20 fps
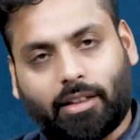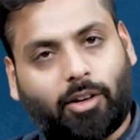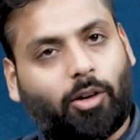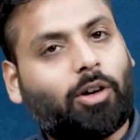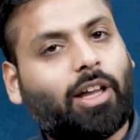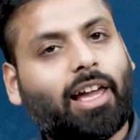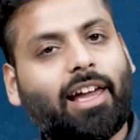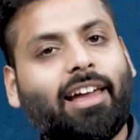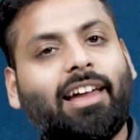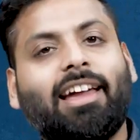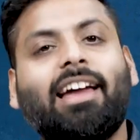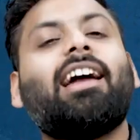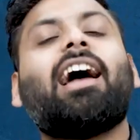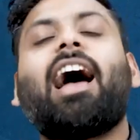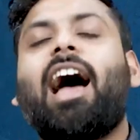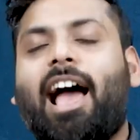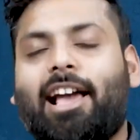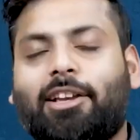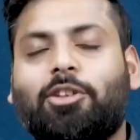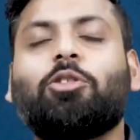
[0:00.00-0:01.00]
Okay,
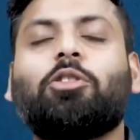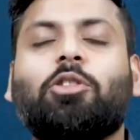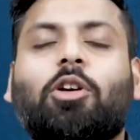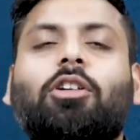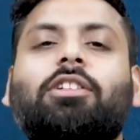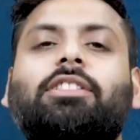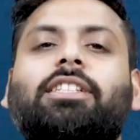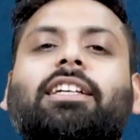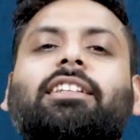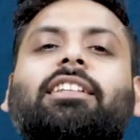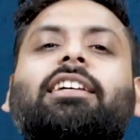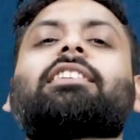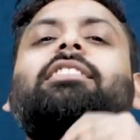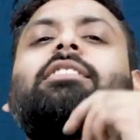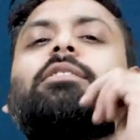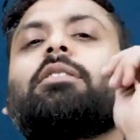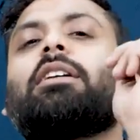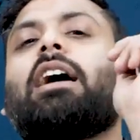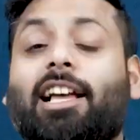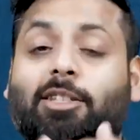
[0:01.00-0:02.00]
I should not say
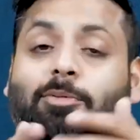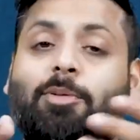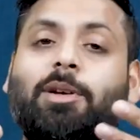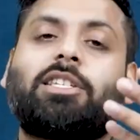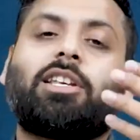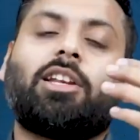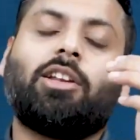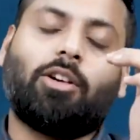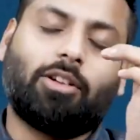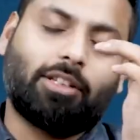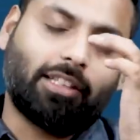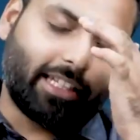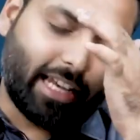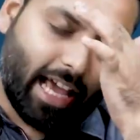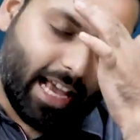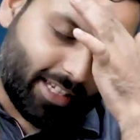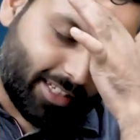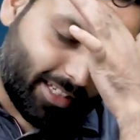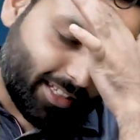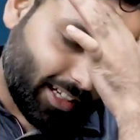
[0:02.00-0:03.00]
this, especially on the
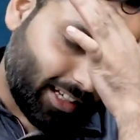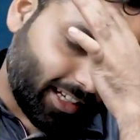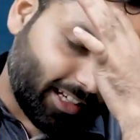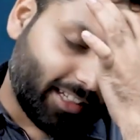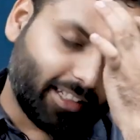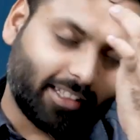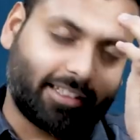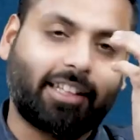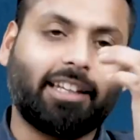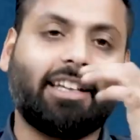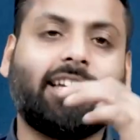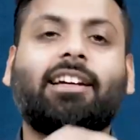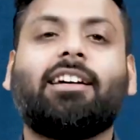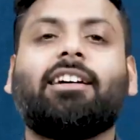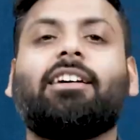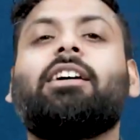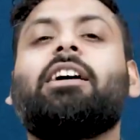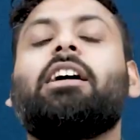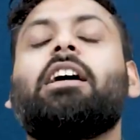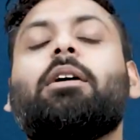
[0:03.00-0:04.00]
national
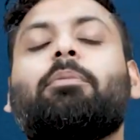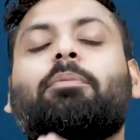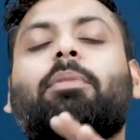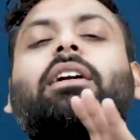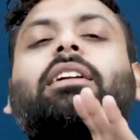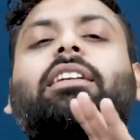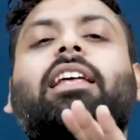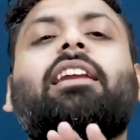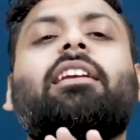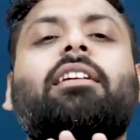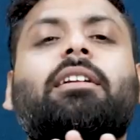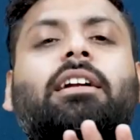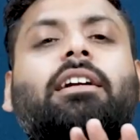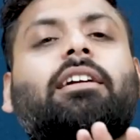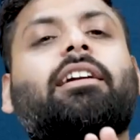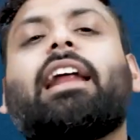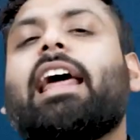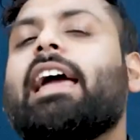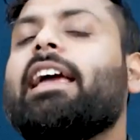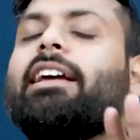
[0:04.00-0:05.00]
thing, but then
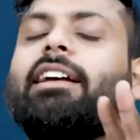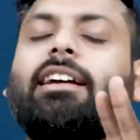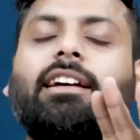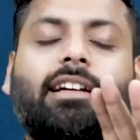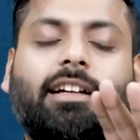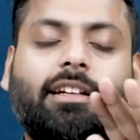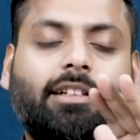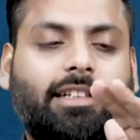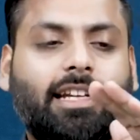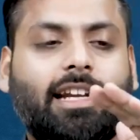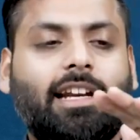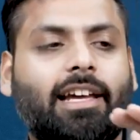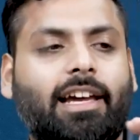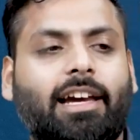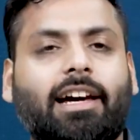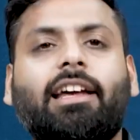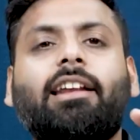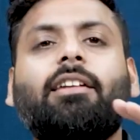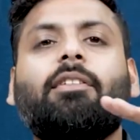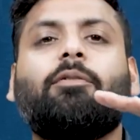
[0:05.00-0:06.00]
trying till
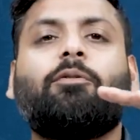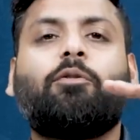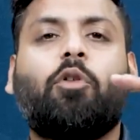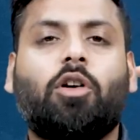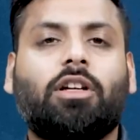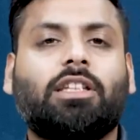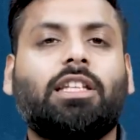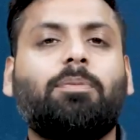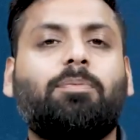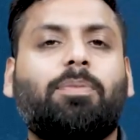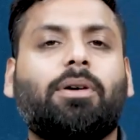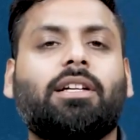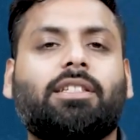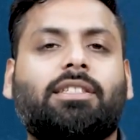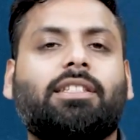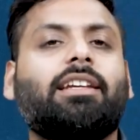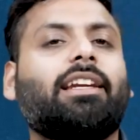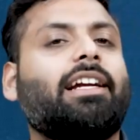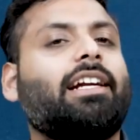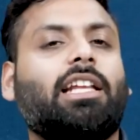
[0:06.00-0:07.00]
here, for the
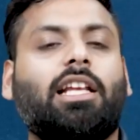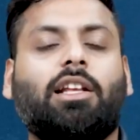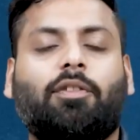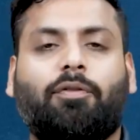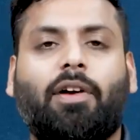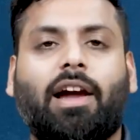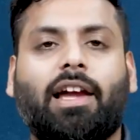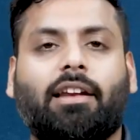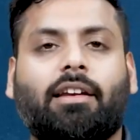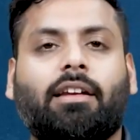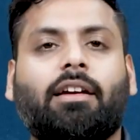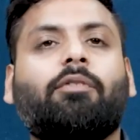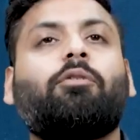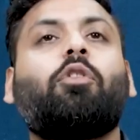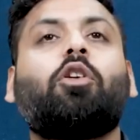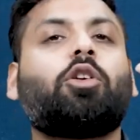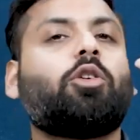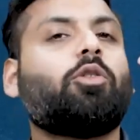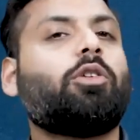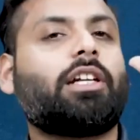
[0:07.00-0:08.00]
person it is fine,
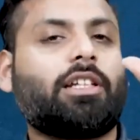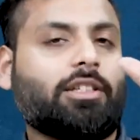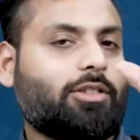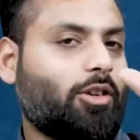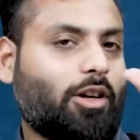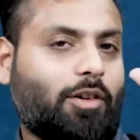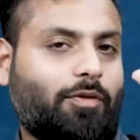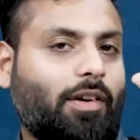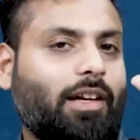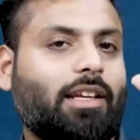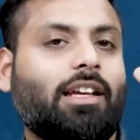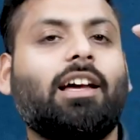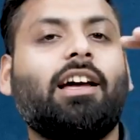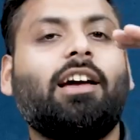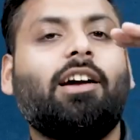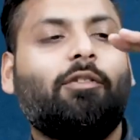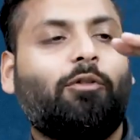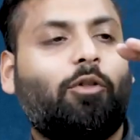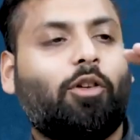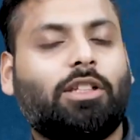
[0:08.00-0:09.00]
for you it is not fine.
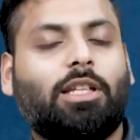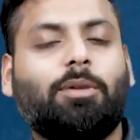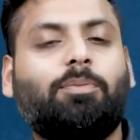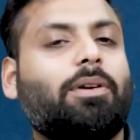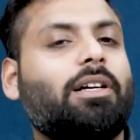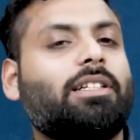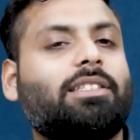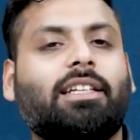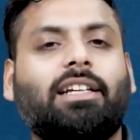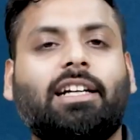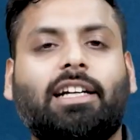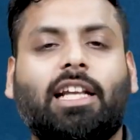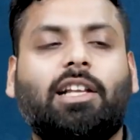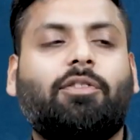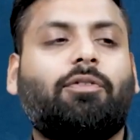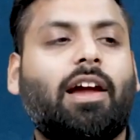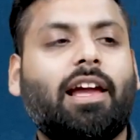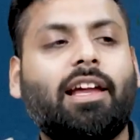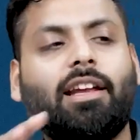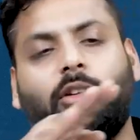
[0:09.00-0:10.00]
For the person it is
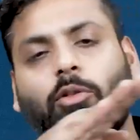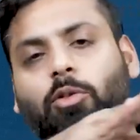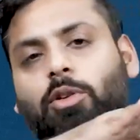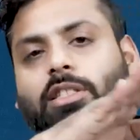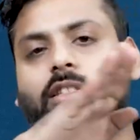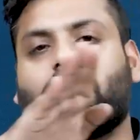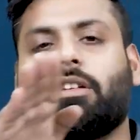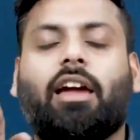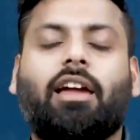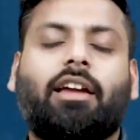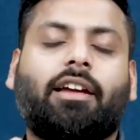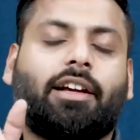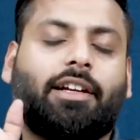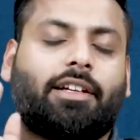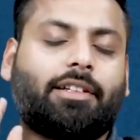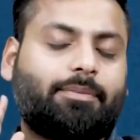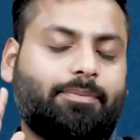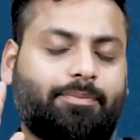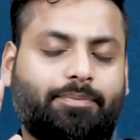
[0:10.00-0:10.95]
fine who is trying it.